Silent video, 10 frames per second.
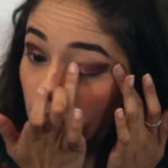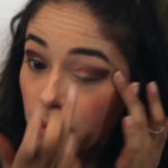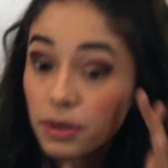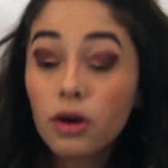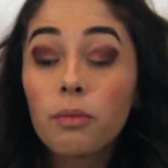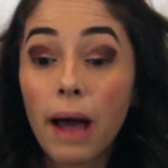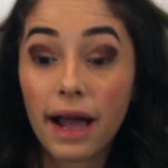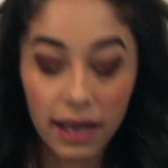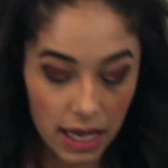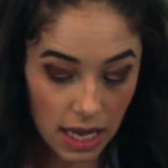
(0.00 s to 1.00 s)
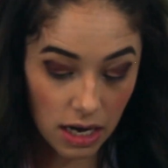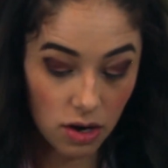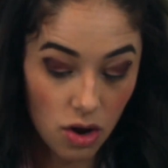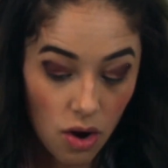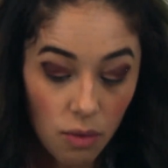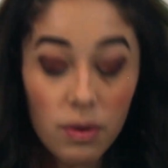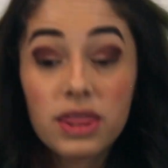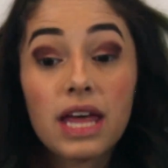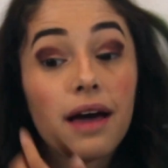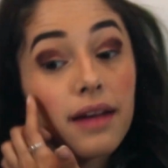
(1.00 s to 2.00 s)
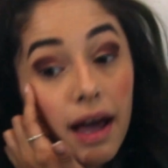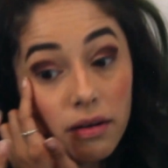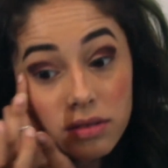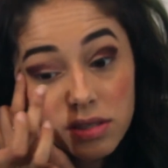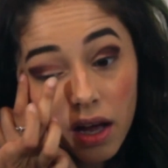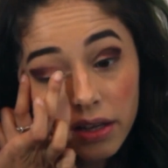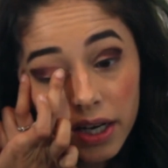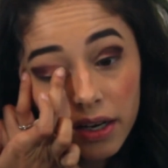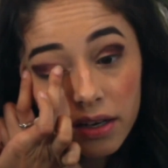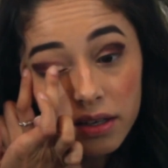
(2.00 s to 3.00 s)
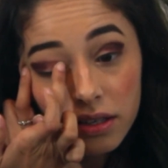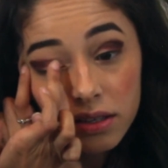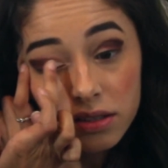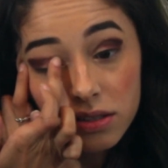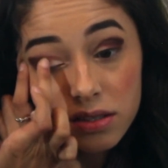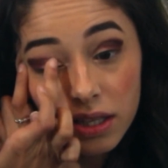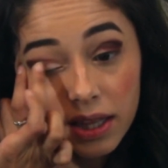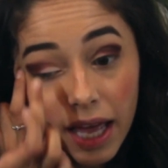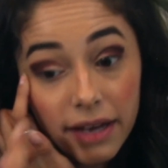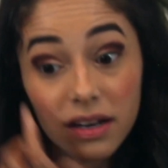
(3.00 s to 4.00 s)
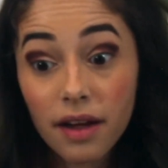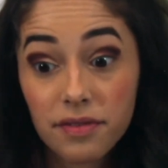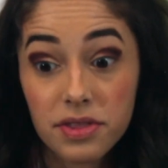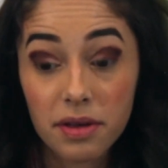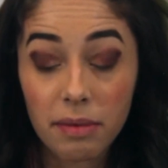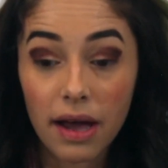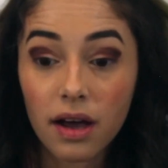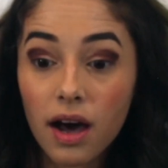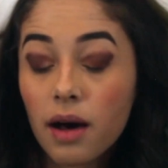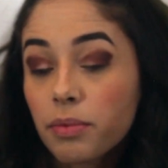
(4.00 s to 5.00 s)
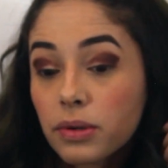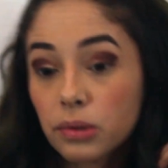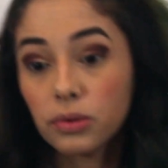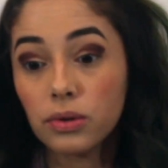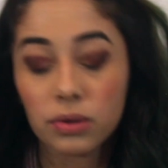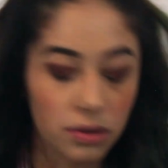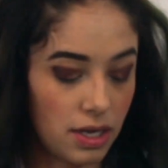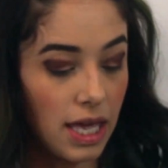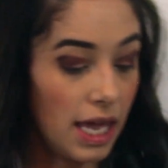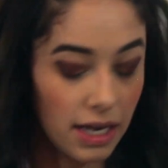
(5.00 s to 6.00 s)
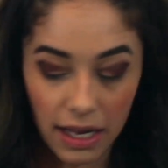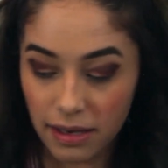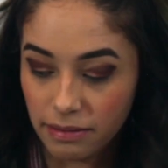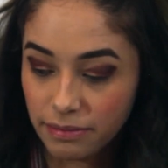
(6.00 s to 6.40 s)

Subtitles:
I'm gonna go back in with that ounce color just to lighten everything back up. Ooh, getting it.